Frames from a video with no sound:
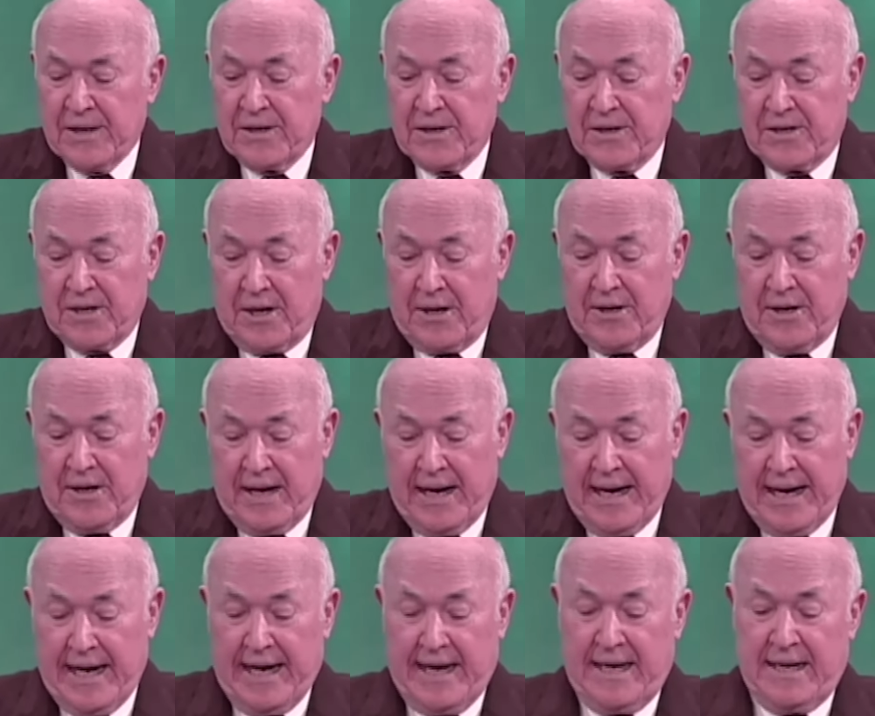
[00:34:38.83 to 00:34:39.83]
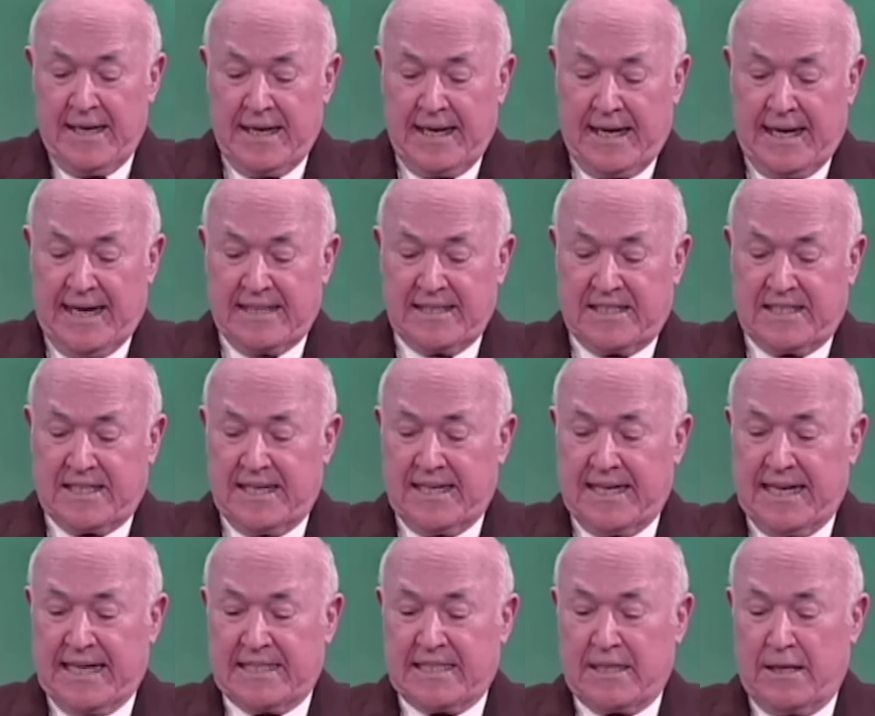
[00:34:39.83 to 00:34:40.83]
to turn your hand against the
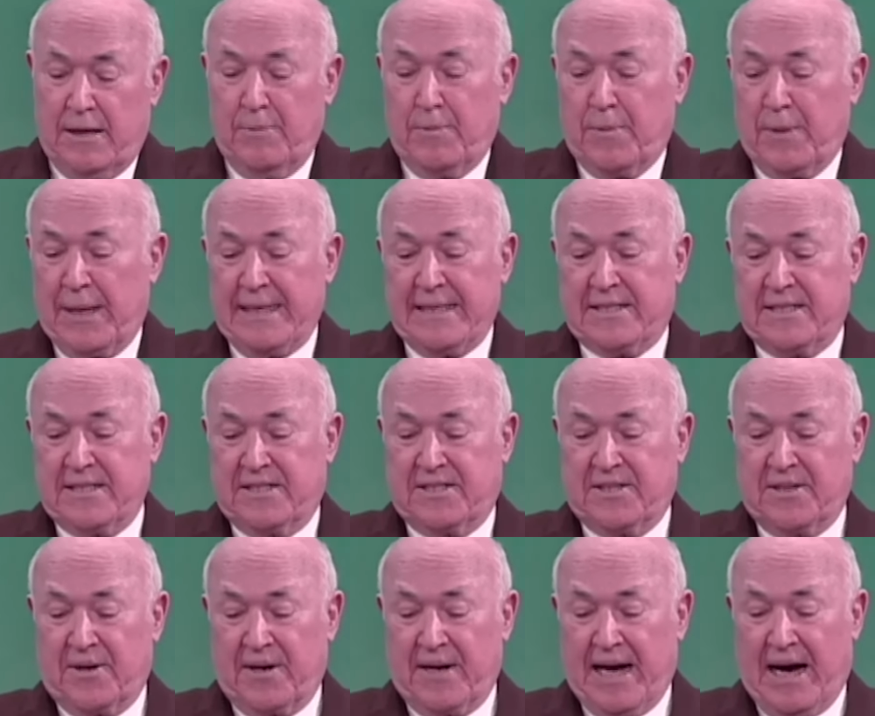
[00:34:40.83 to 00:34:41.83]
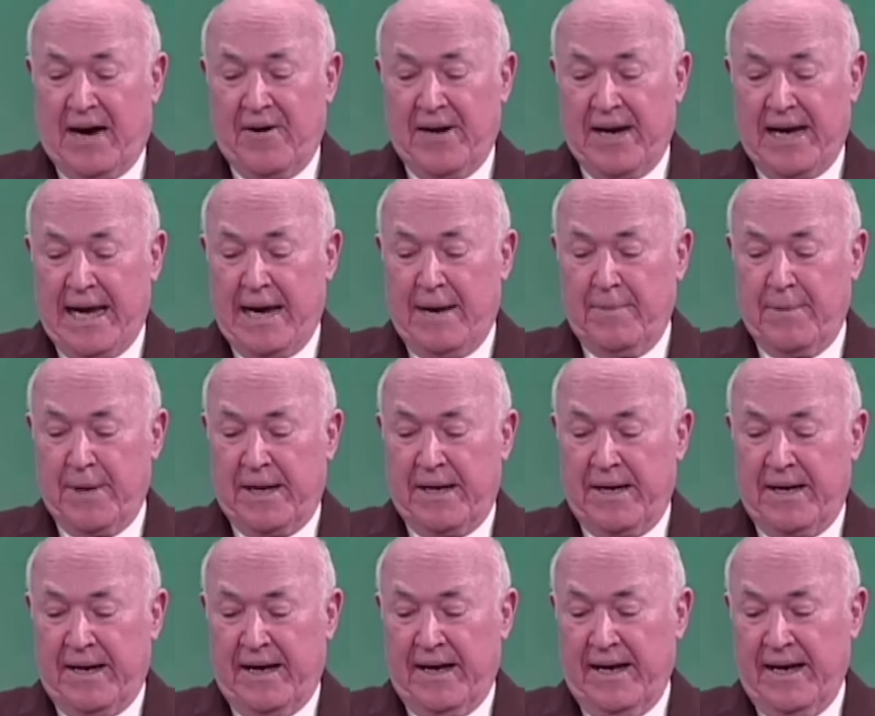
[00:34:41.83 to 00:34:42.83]
desolate places that are now
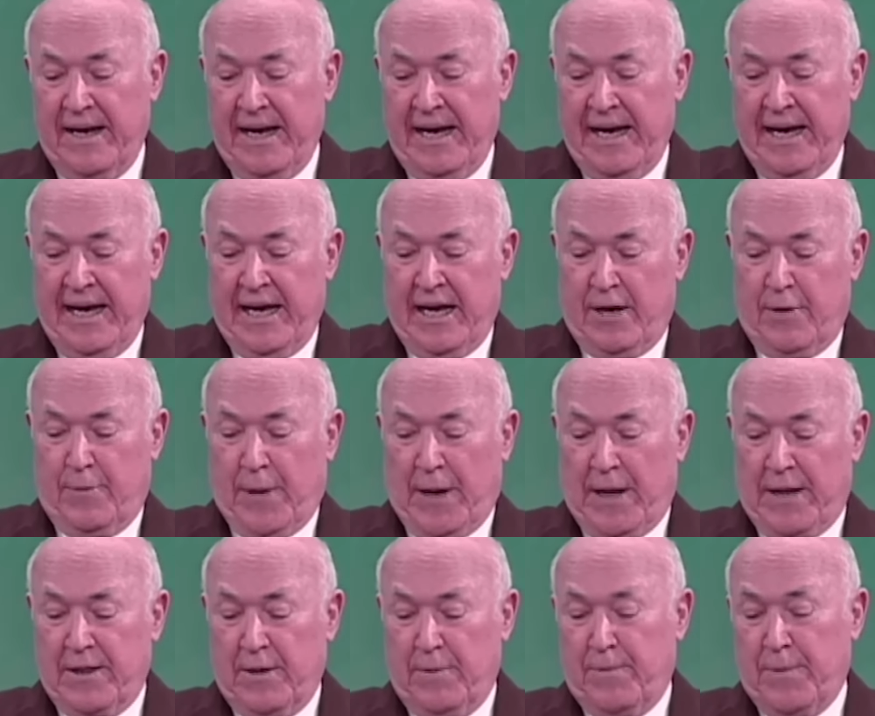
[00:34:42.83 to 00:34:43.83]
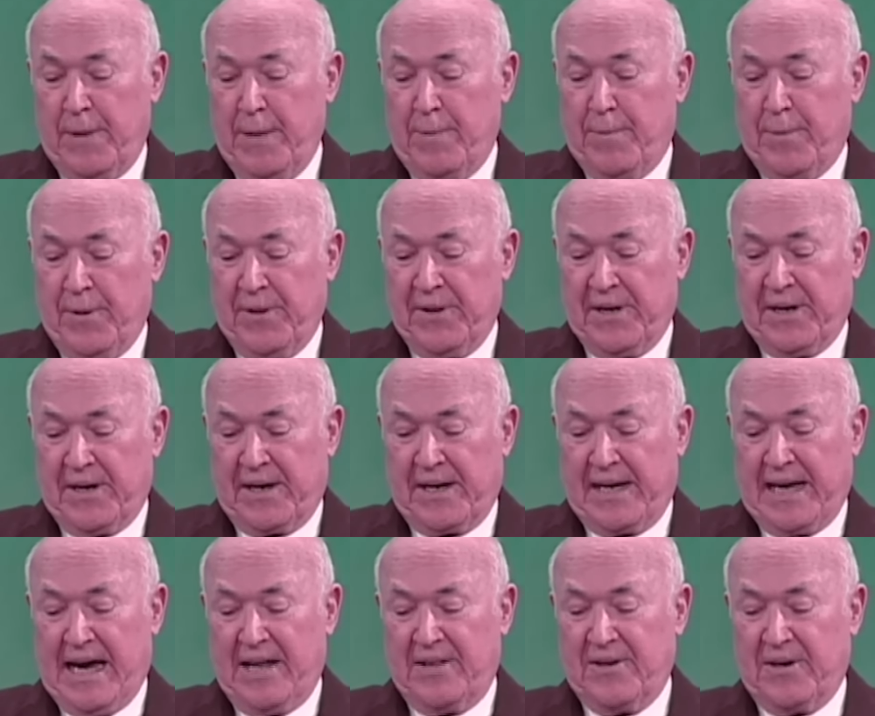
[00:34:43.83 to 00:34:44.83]
inhabited, and upon the people that are
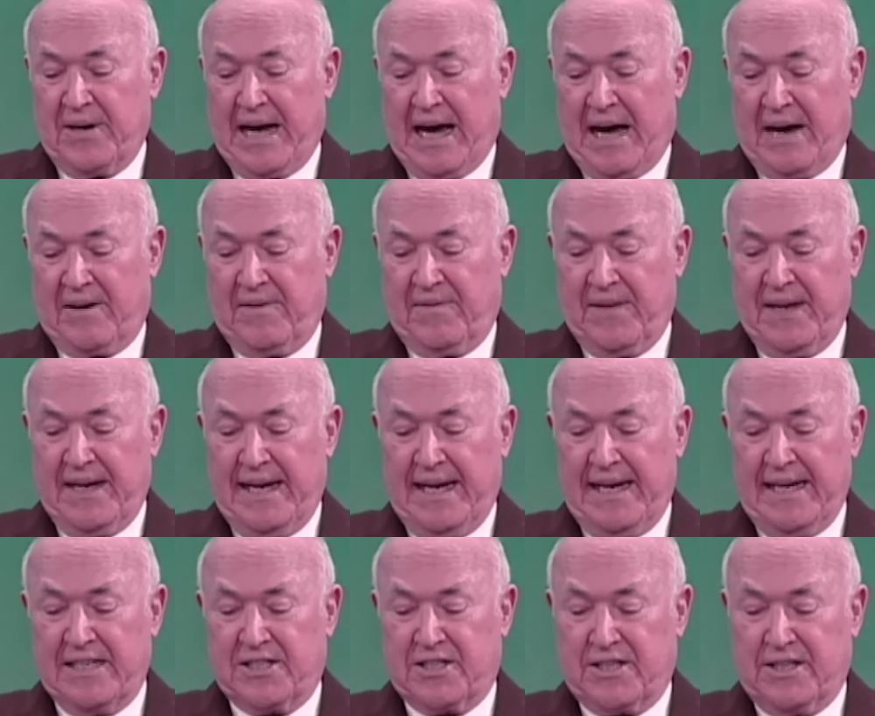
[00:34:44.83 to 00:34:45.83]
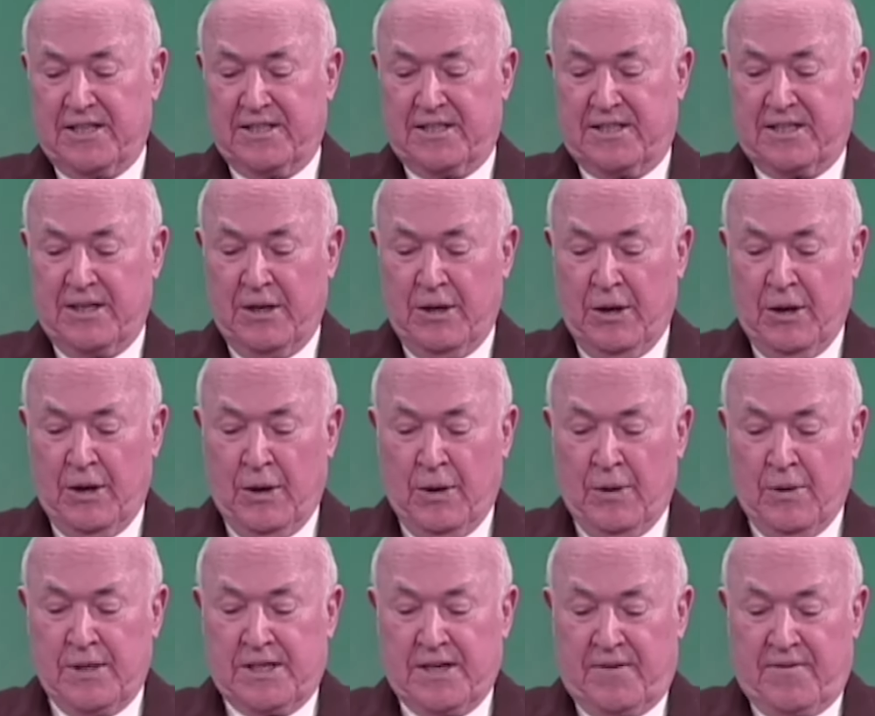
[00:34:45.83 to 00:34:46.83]
gathered out of the nations,
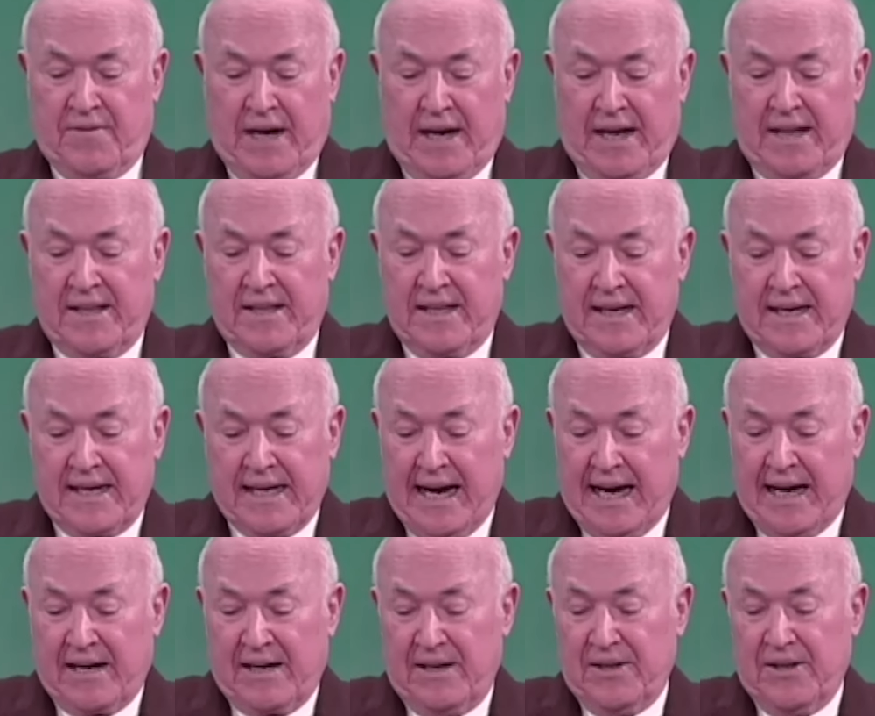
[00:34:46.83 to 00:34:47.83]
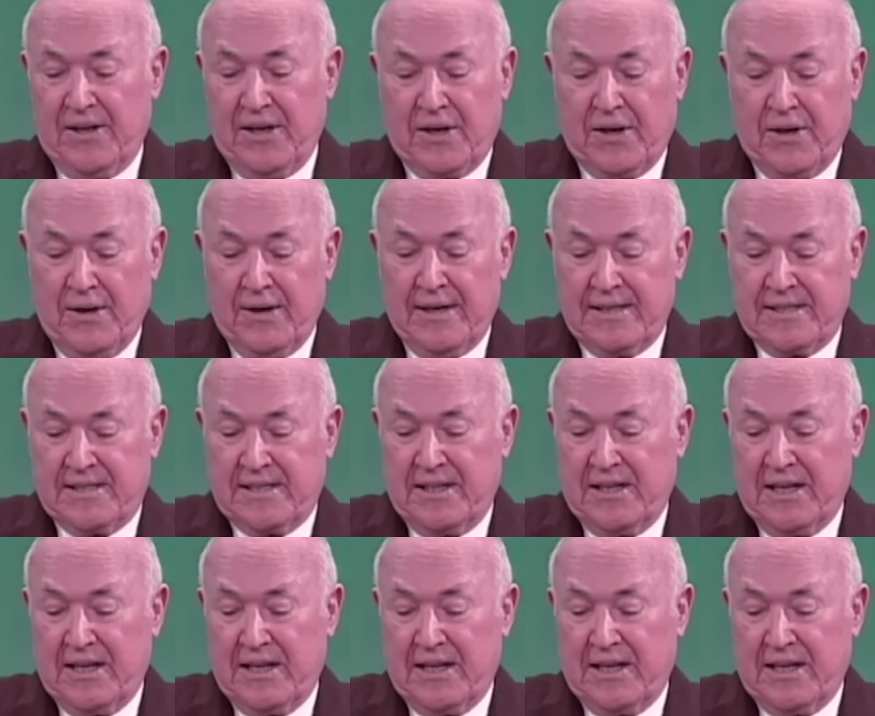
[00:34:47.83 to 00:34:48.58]
which have gotten the cattle and the goods